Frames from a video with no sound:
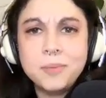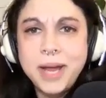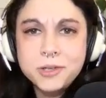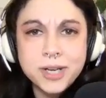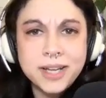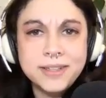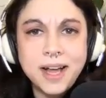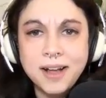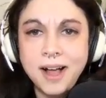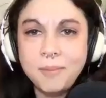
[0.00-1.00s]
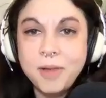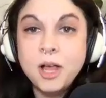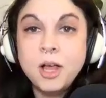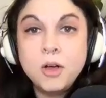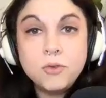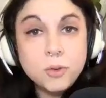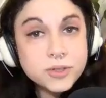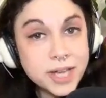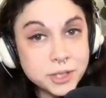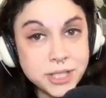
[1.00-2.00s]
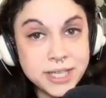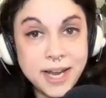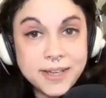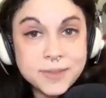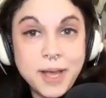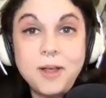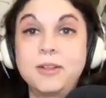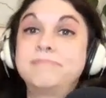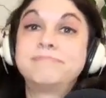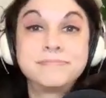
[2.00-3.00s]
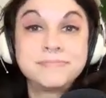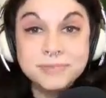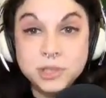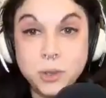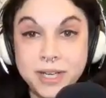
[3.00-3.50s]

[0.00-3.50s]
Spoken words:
on patreon.com/knit a spell. Join